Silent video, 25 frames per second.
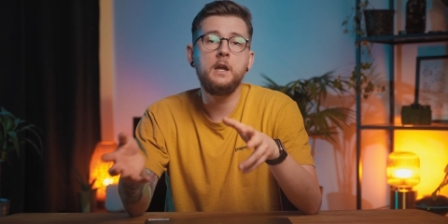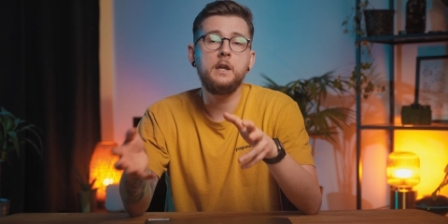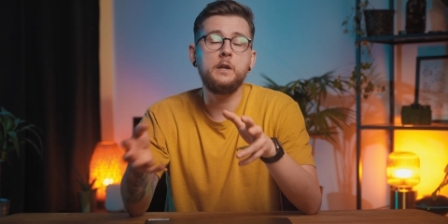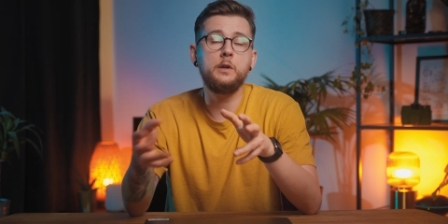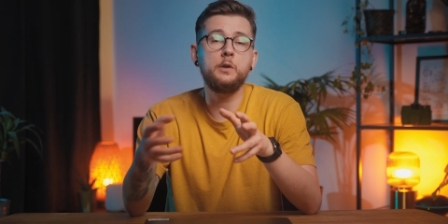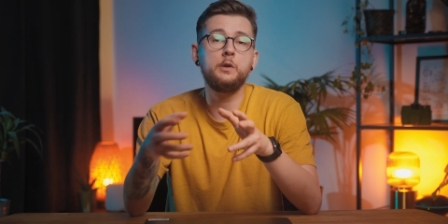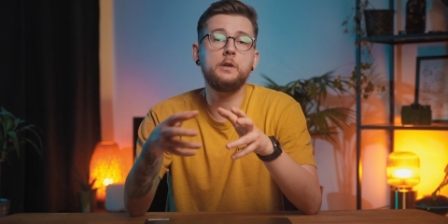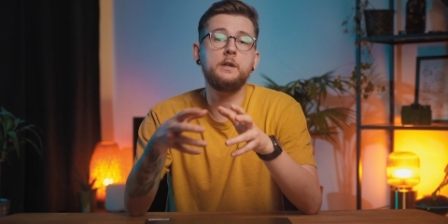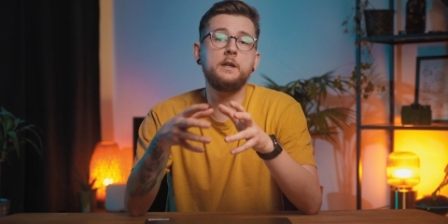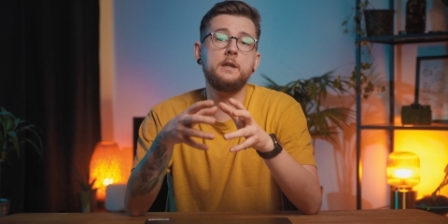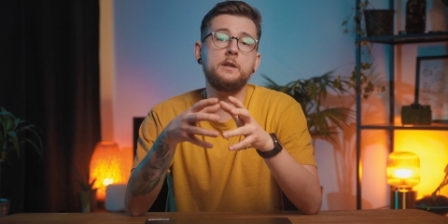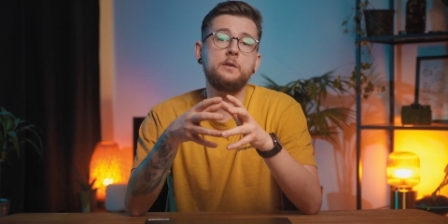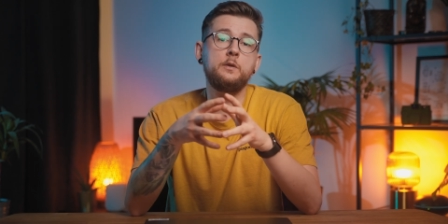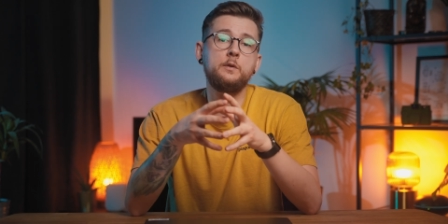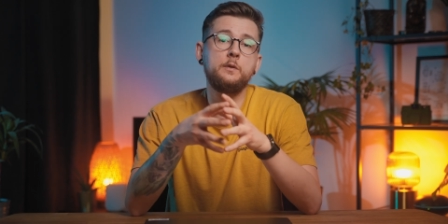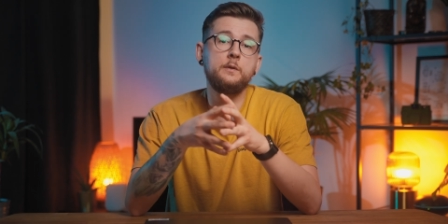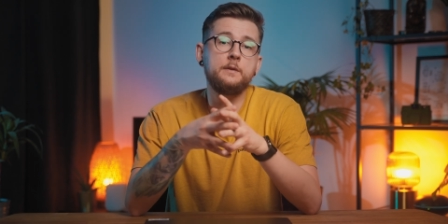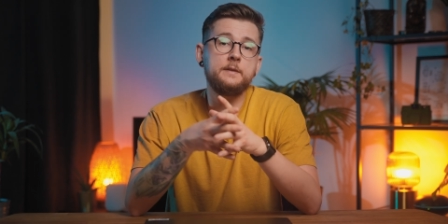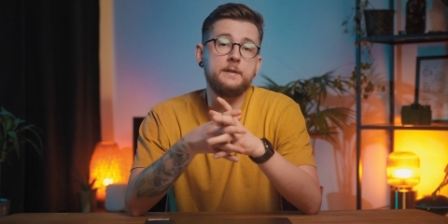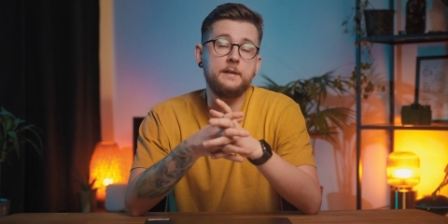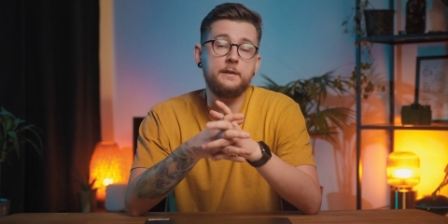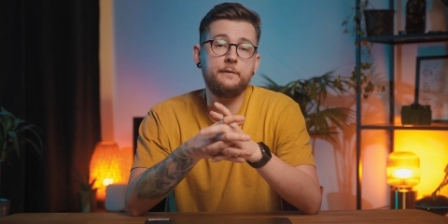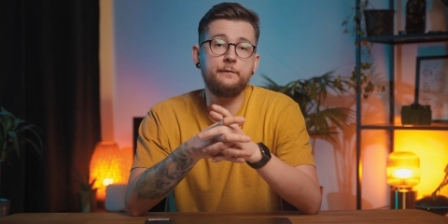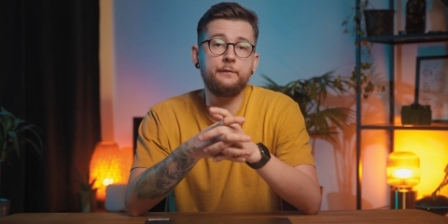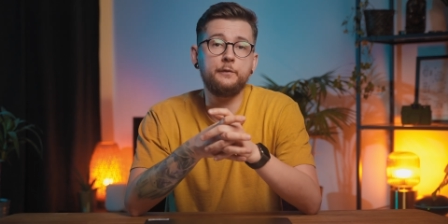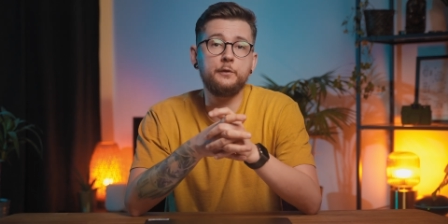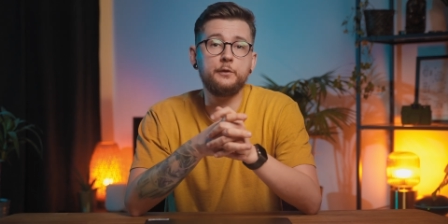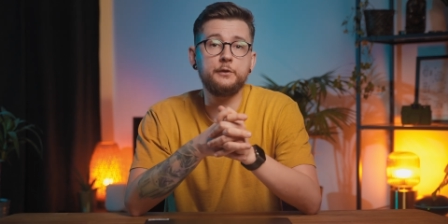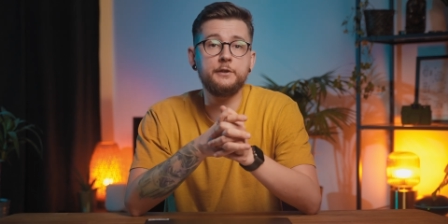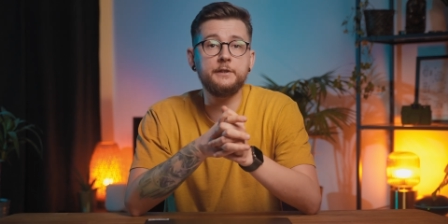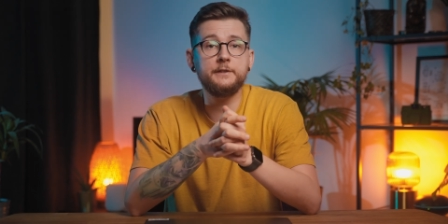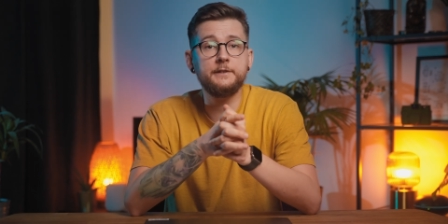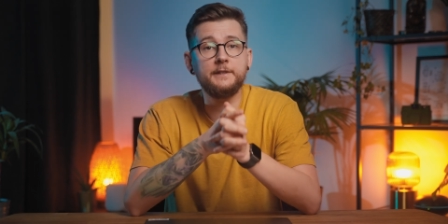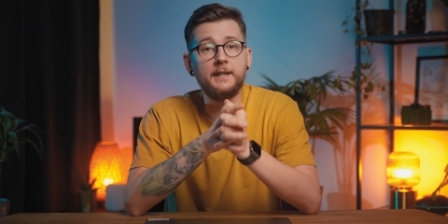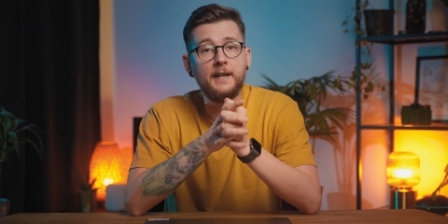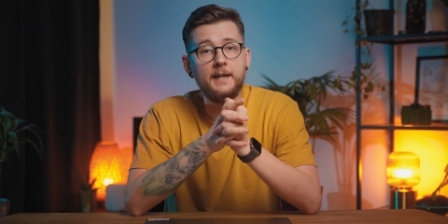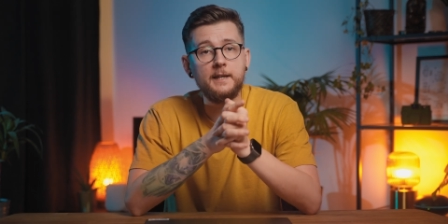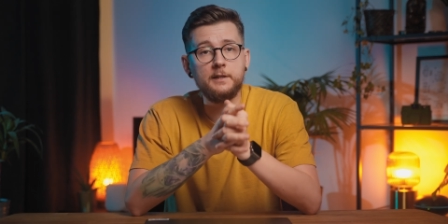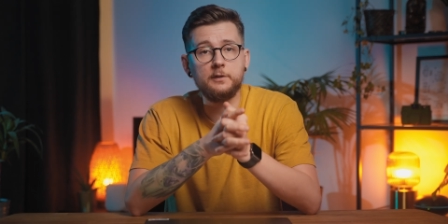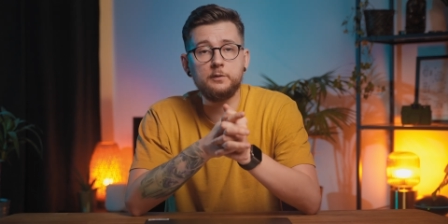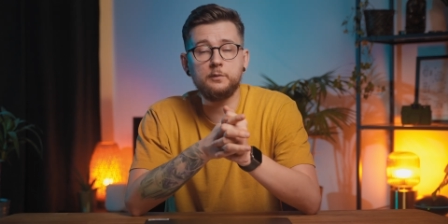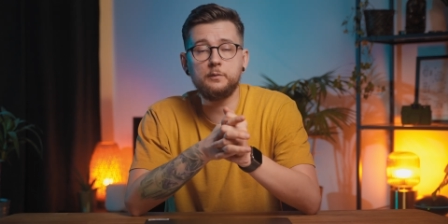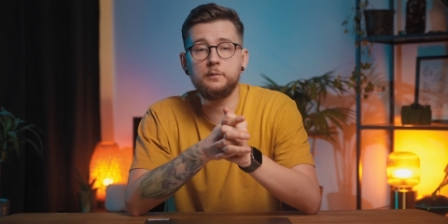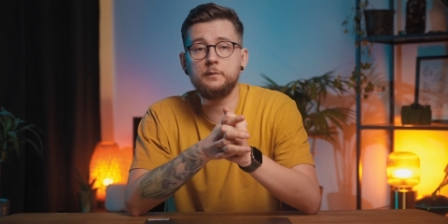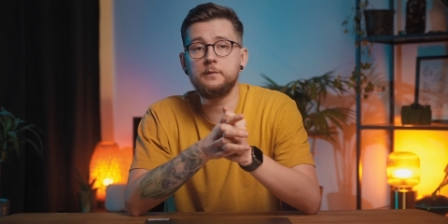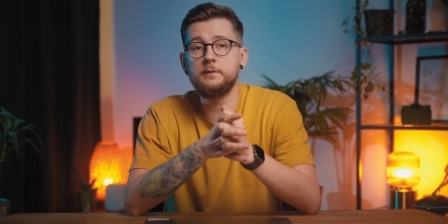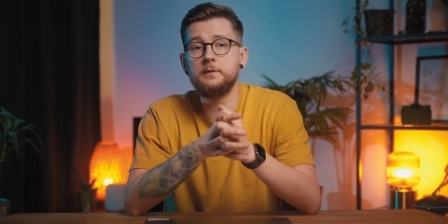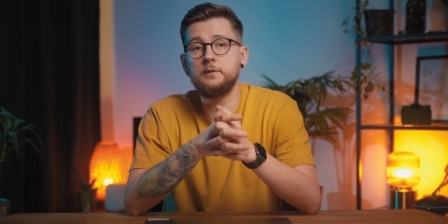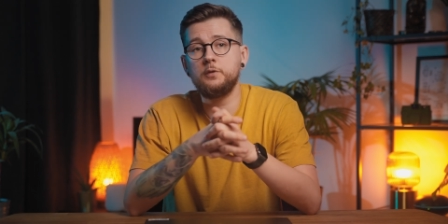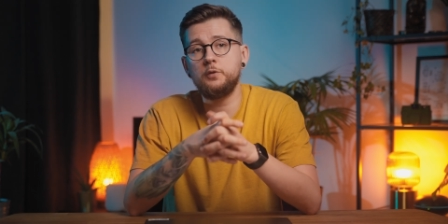you can use it for the
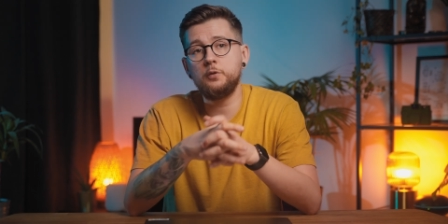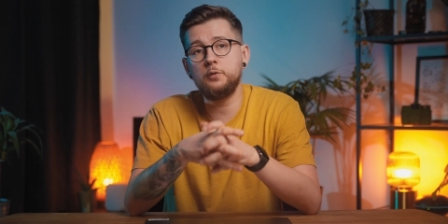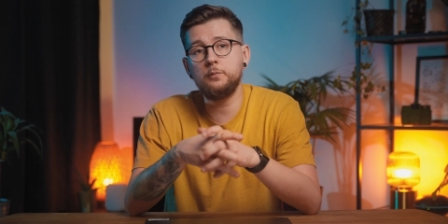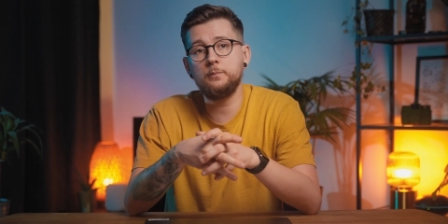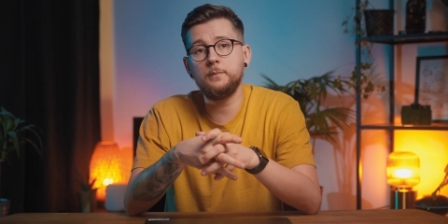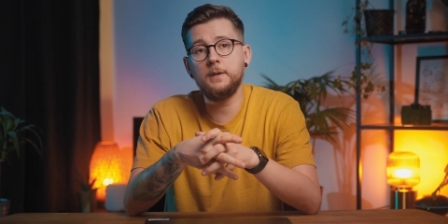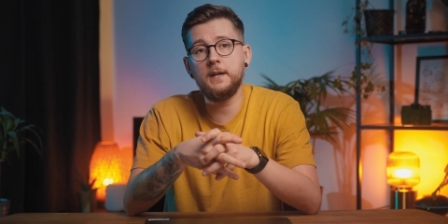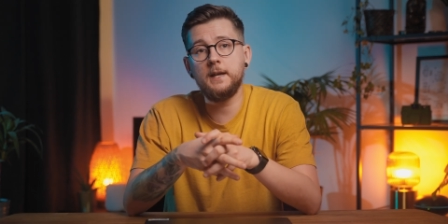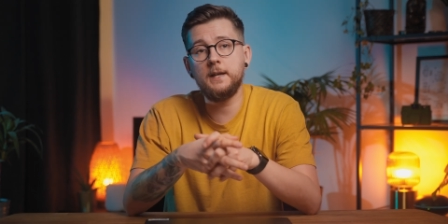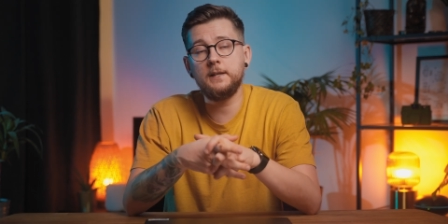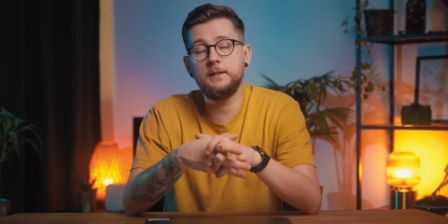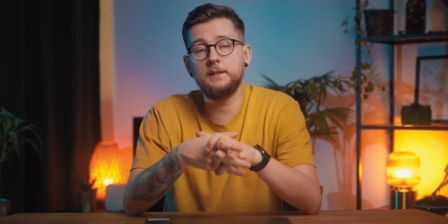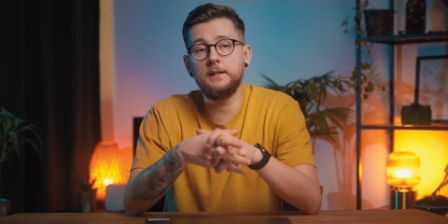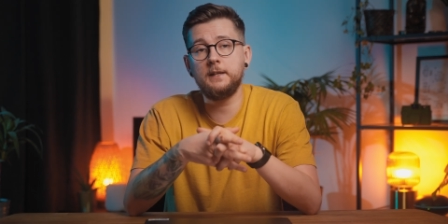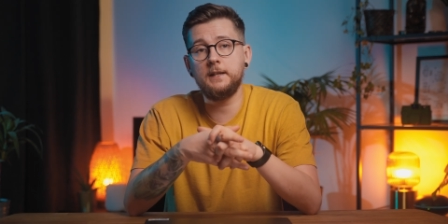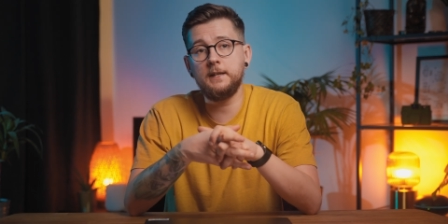titles you made